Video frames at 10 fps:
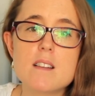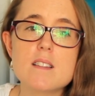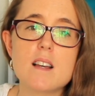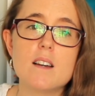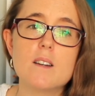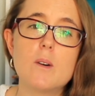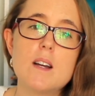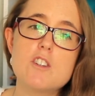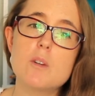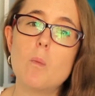So
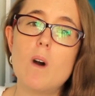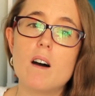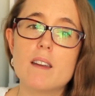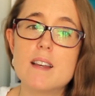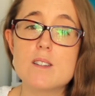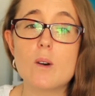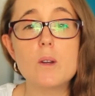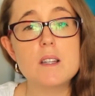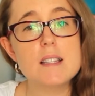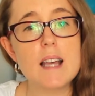question one is,
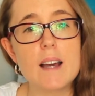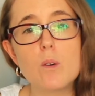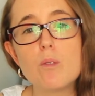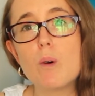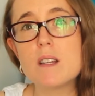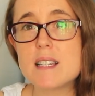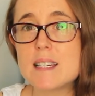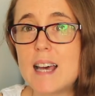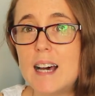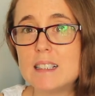on a scale of 1 to
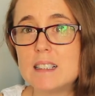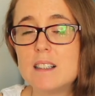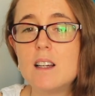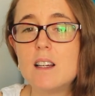10,